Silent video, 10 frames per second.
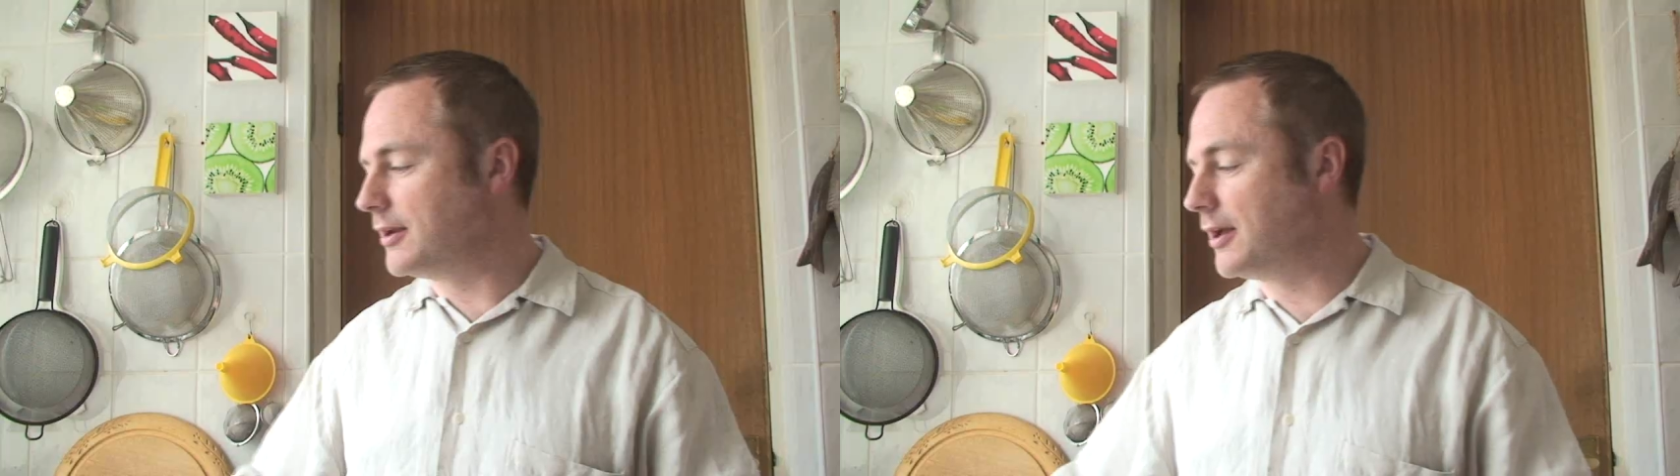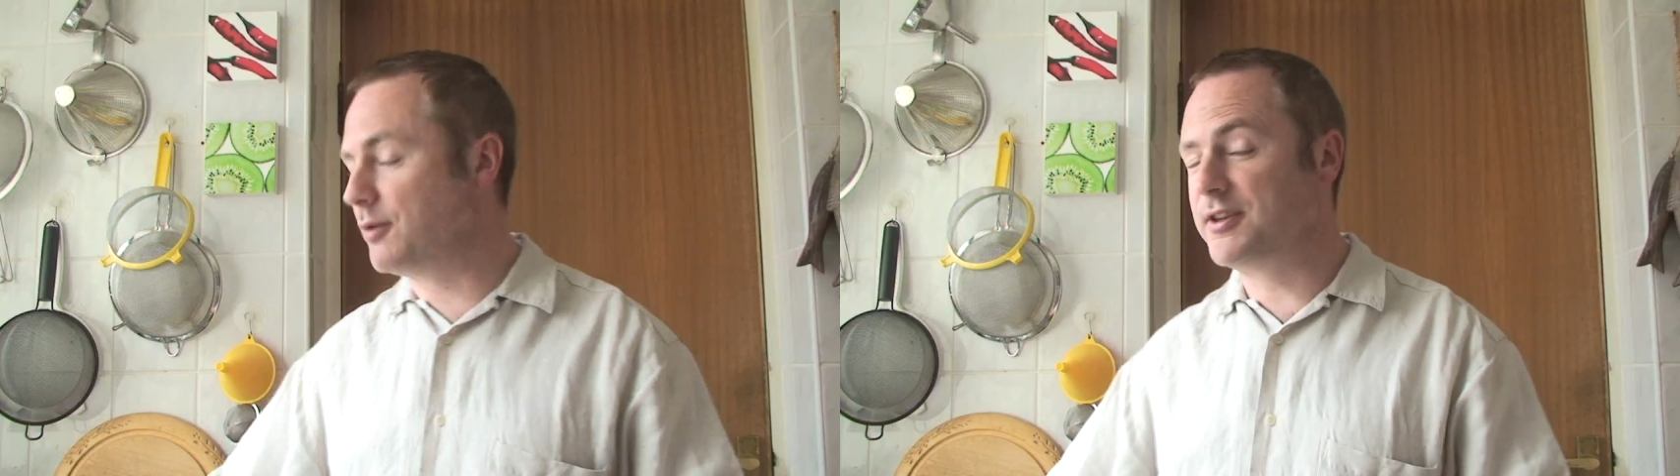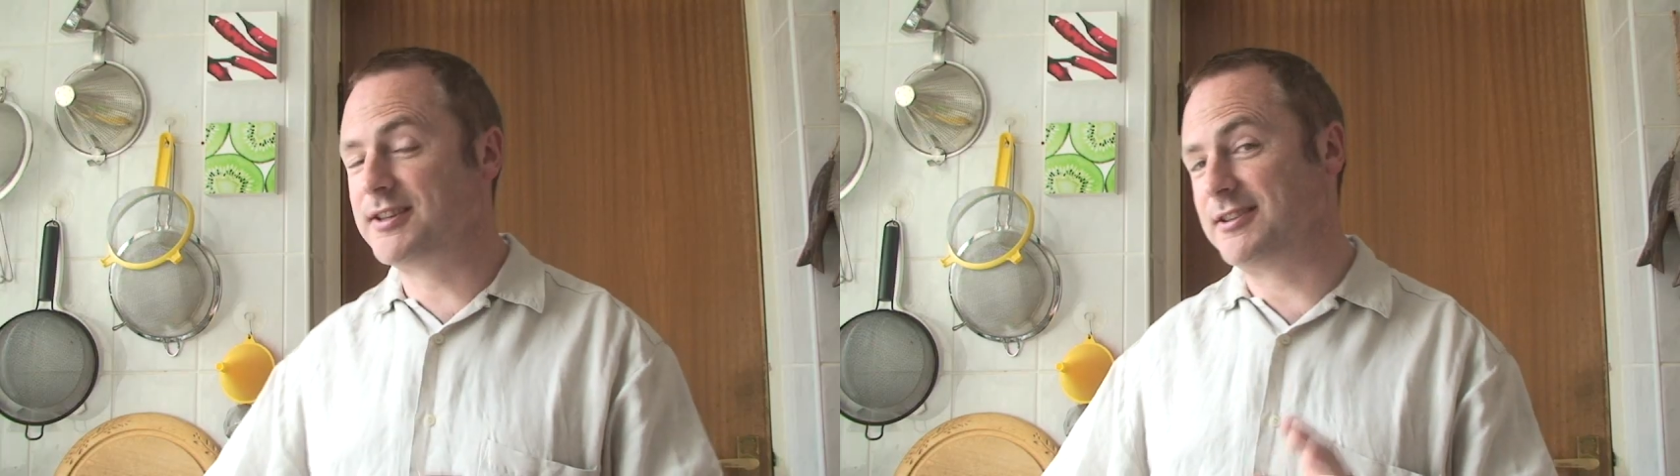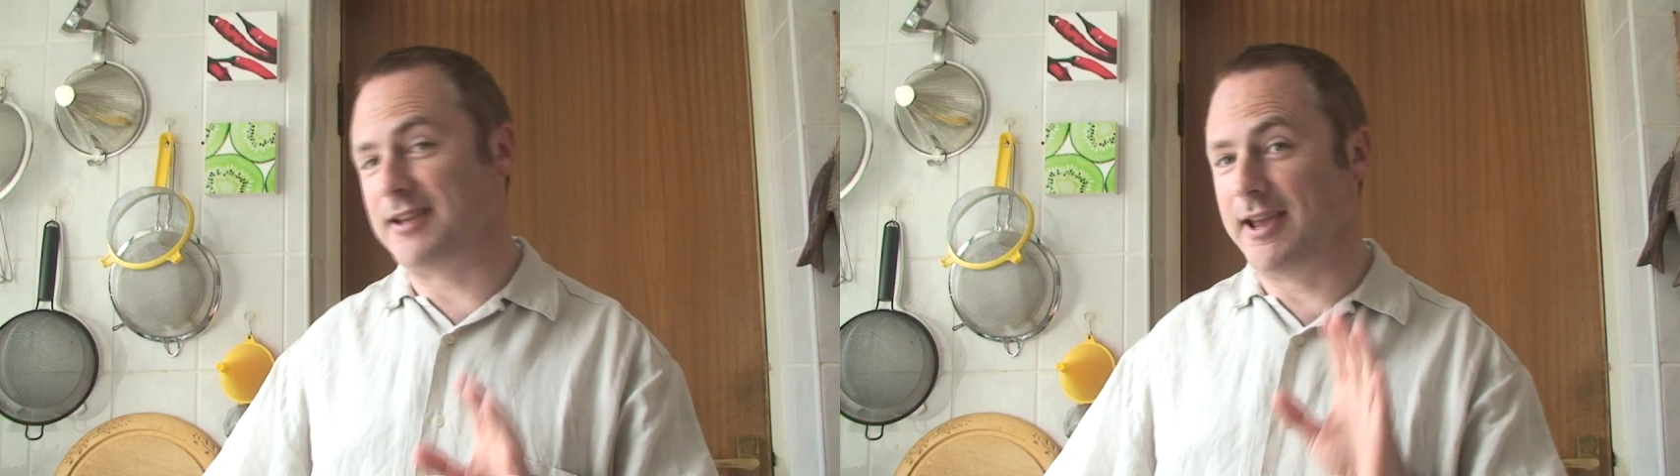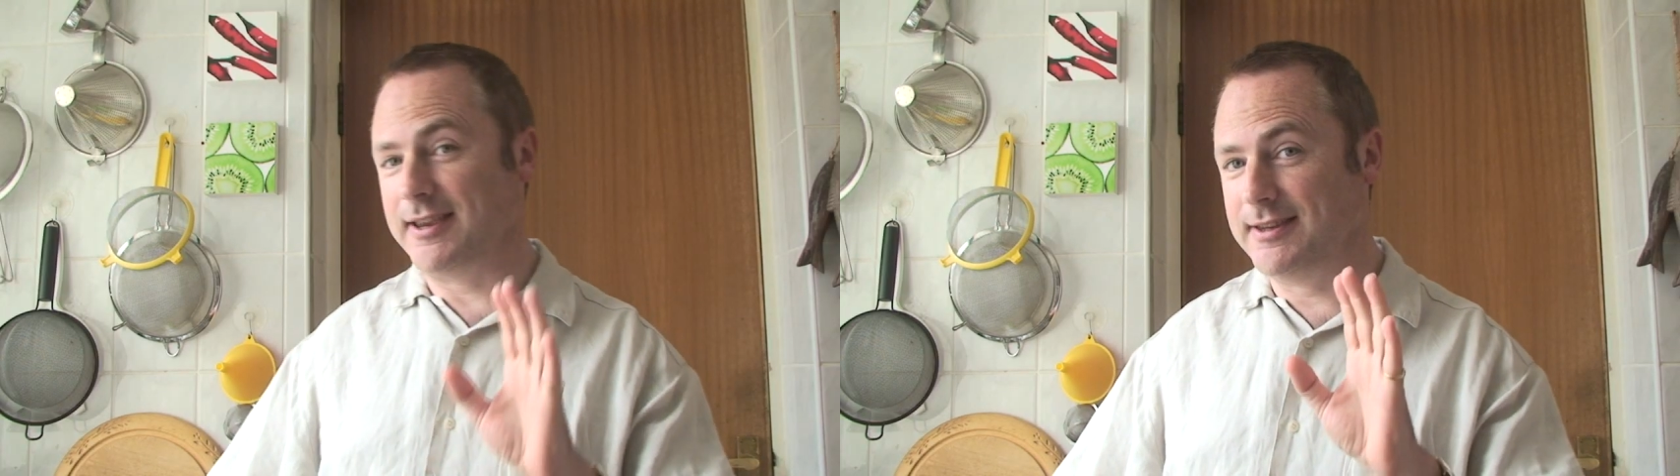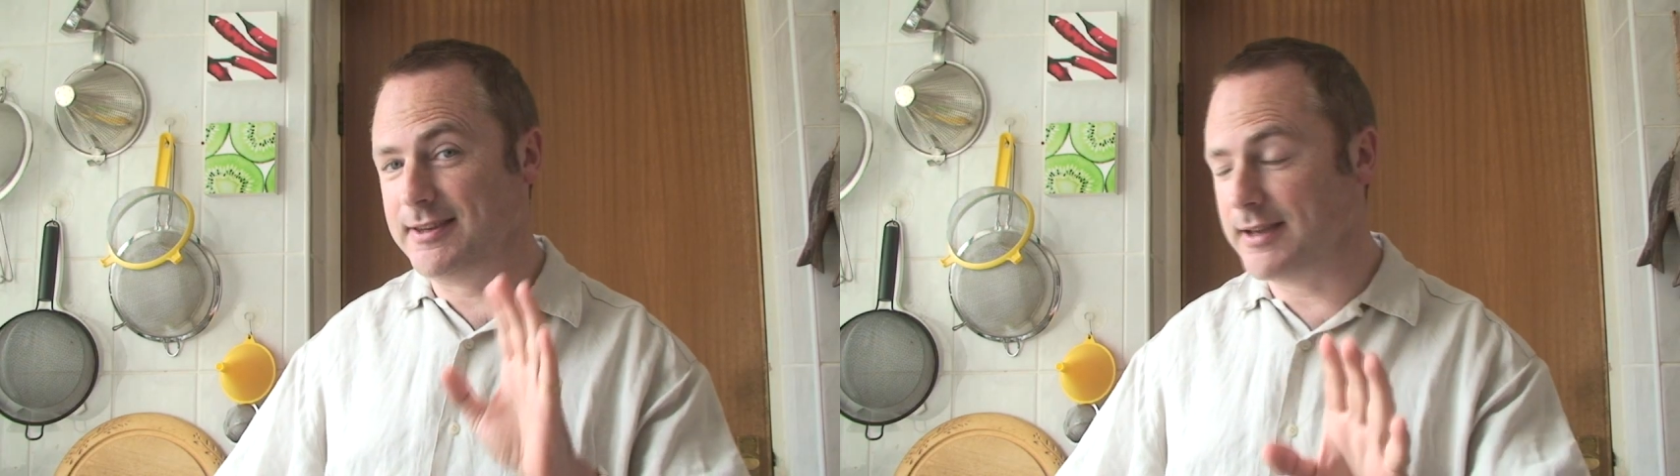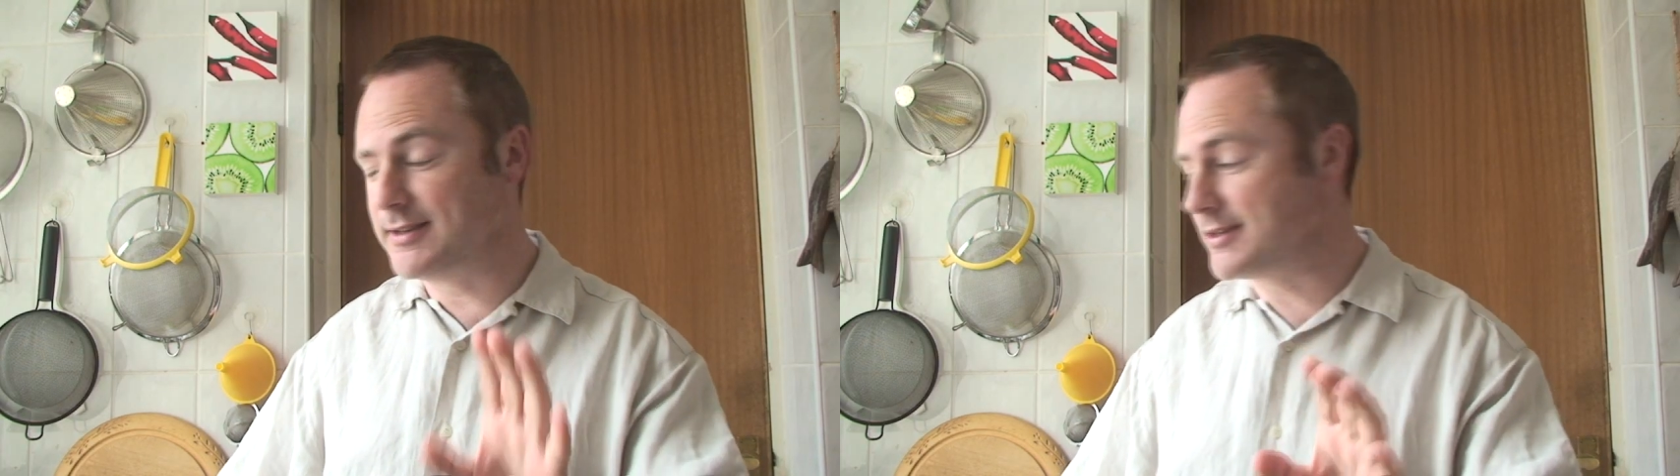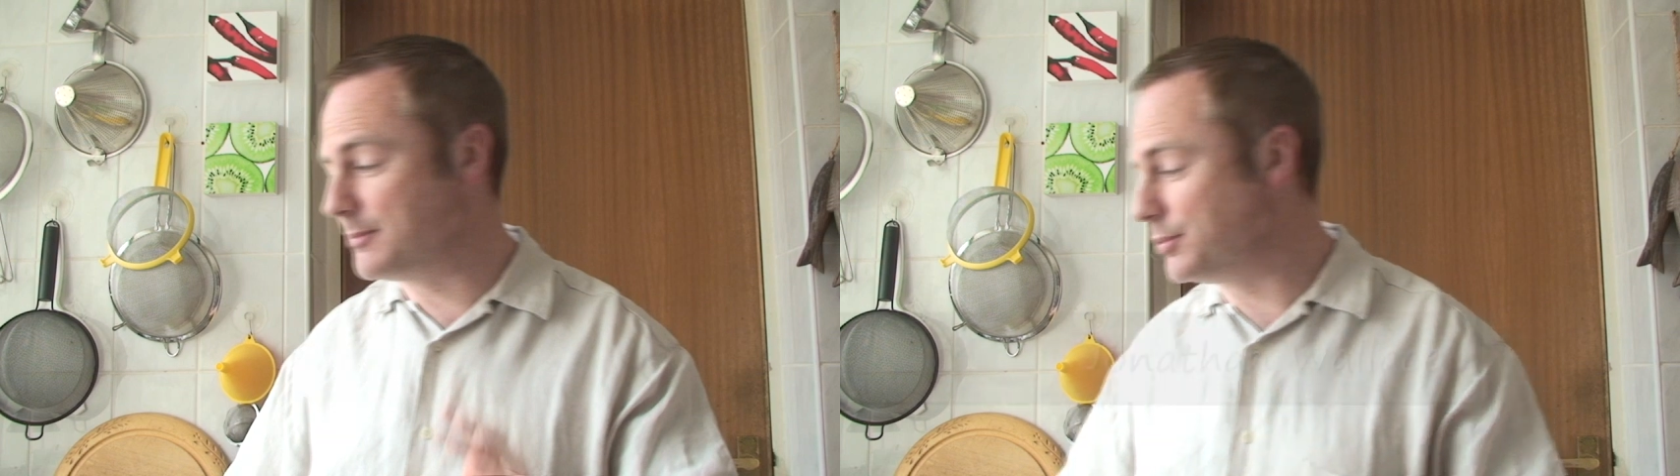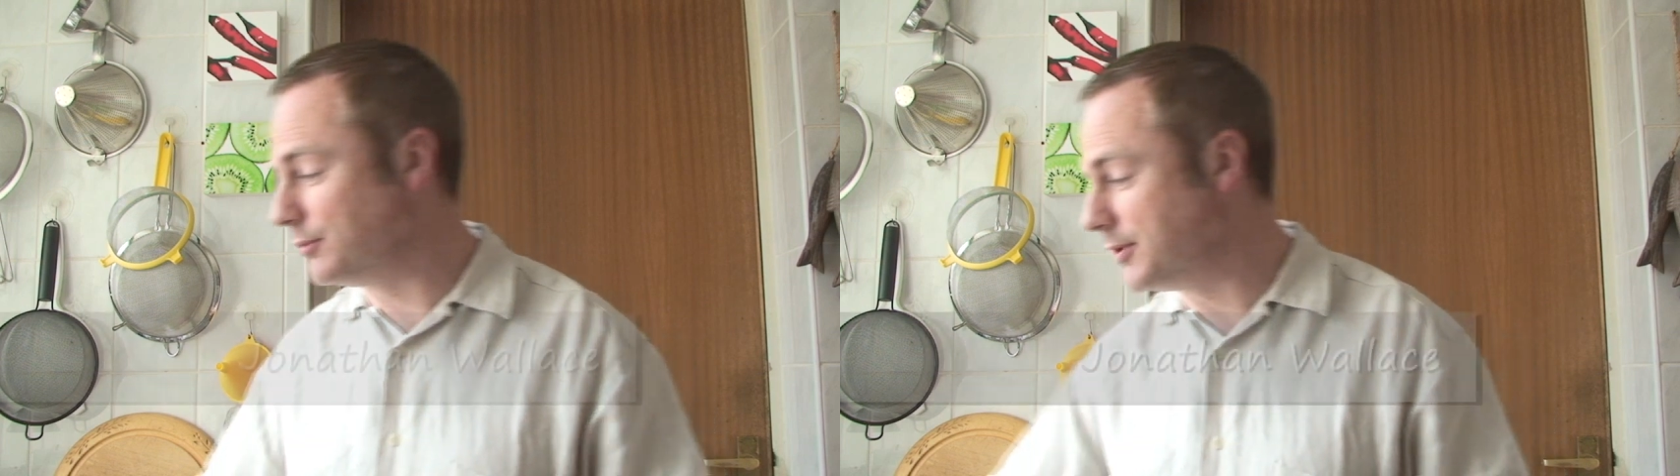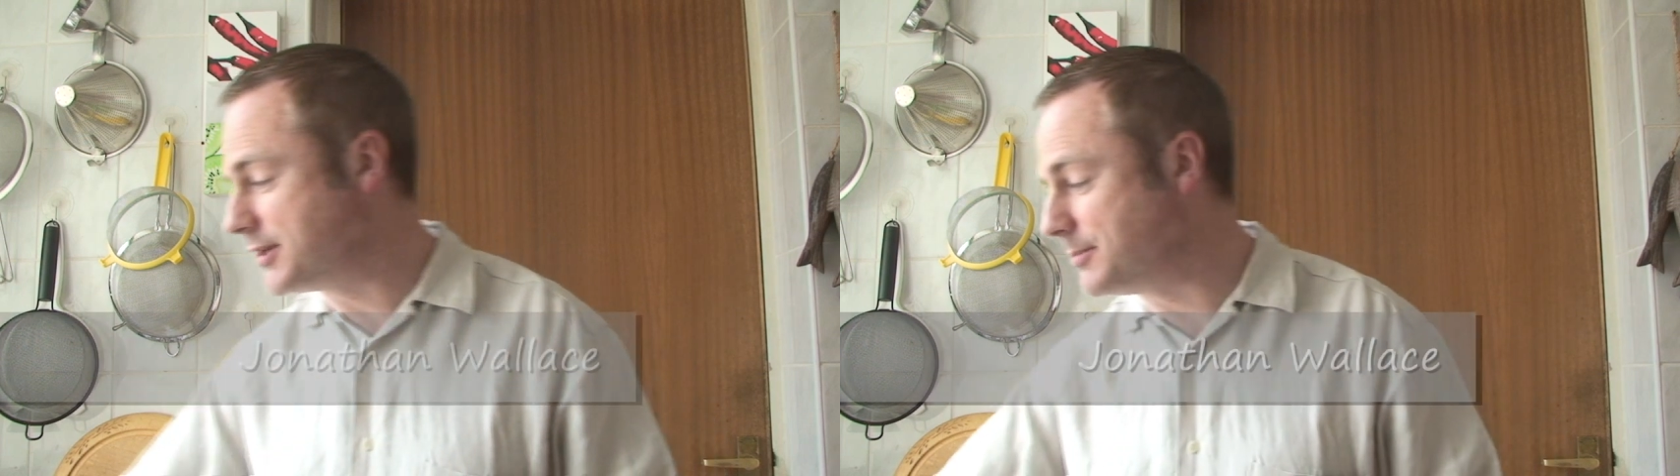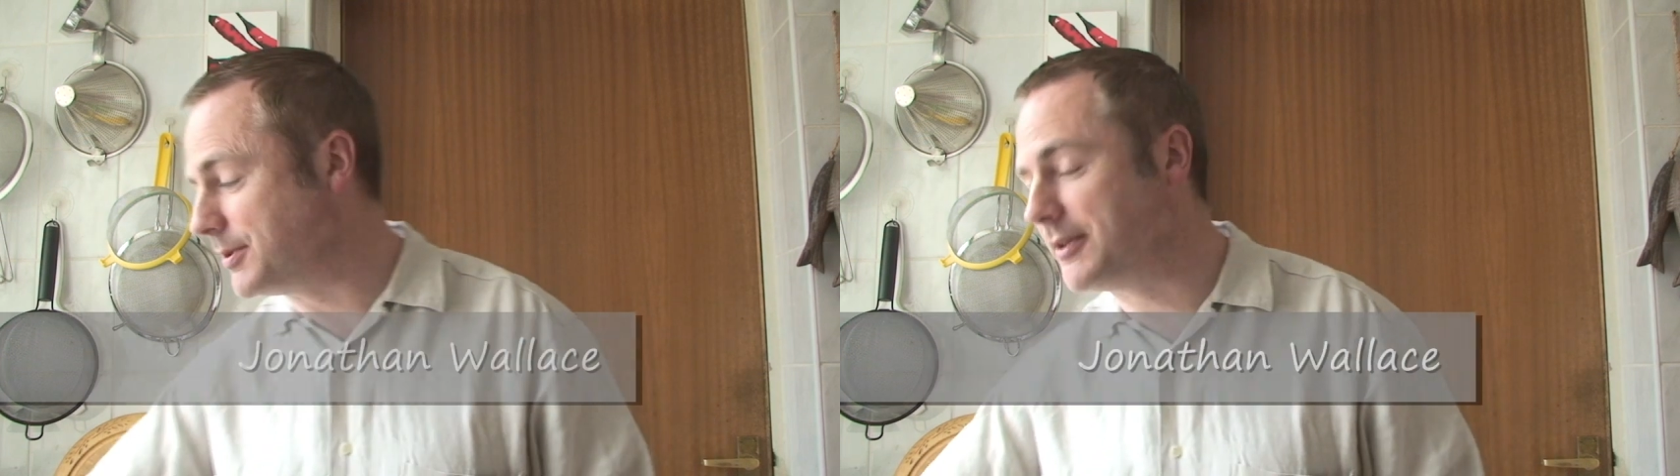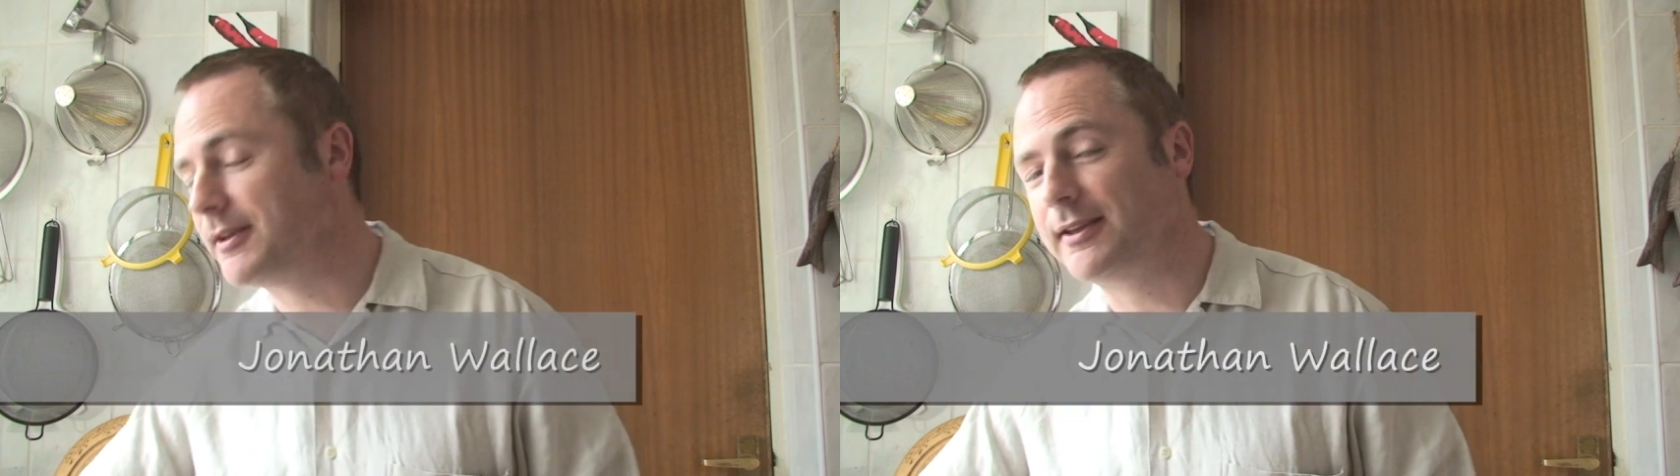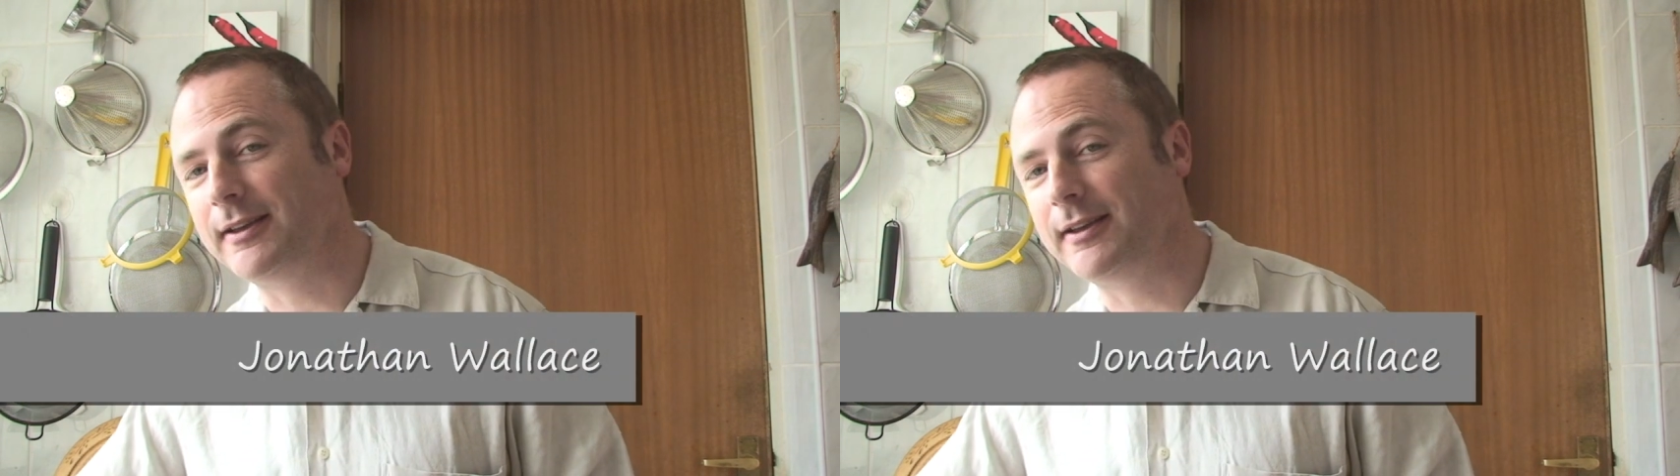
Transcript: Now this is a dead simple recipe,